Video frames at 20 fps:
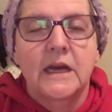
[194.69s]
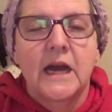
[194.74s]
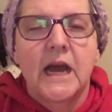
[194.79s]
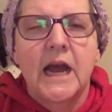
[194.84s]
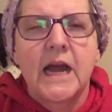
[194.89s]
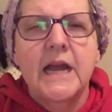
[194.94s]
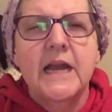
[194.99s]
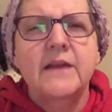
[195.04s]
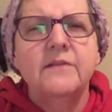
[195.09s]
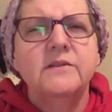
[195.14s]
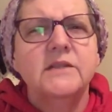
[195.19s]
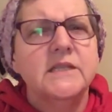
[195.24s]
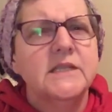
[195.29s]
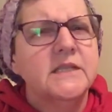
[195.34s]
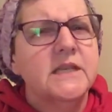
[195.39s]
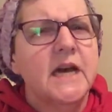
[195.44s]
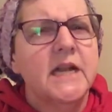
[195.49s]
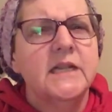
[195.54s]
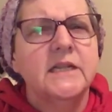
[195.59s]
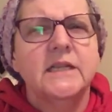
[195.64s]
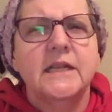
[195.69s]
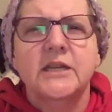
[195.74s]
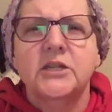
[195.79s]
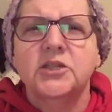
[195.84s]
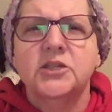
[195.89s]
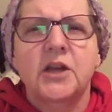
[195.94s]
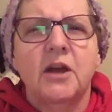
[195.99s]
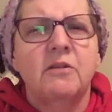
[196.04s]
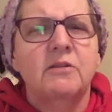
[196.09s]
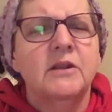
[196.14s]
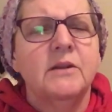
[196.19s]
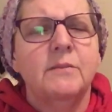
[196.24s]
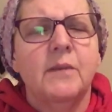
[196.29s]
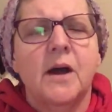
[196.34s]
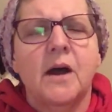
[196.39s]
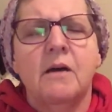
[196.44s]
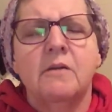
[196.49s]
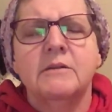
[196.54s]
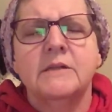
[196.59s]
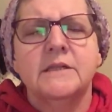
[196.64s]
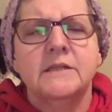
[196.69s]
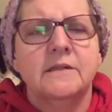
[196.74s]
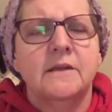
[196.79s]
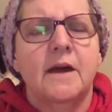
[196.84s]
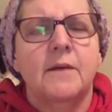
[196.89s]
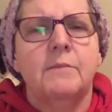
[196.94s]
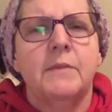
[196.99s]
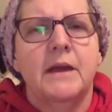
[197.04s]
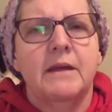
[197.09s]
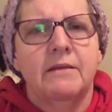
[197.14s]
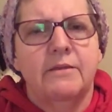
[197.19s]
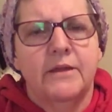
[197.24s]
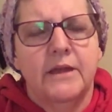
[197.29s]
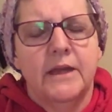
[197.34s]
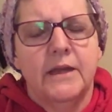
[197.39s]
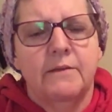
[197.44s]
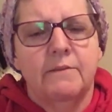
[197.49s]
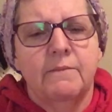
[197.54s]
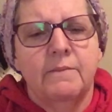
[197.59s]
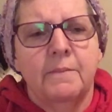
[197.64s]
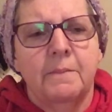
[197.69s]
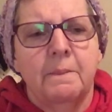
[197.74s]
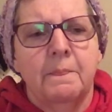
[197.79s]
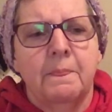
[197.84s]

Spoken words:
I have decided that Shawl in a Ball is not my thing.